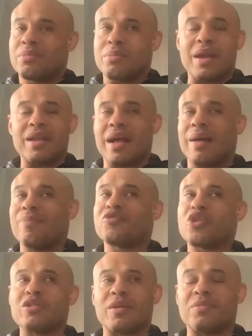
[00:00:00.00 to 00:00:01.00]
but I'm
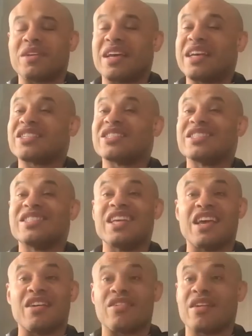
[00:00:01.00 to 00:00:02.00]
telling you something, he's
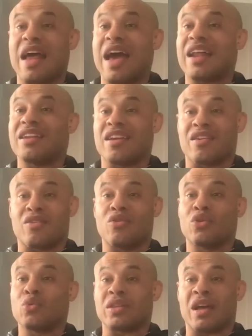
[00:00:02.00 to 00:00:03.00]
not near
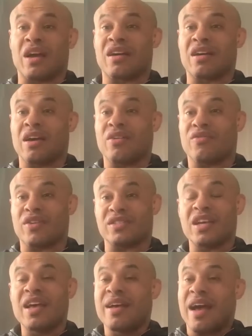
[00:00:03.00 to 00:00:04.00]
good what Ankalaev is.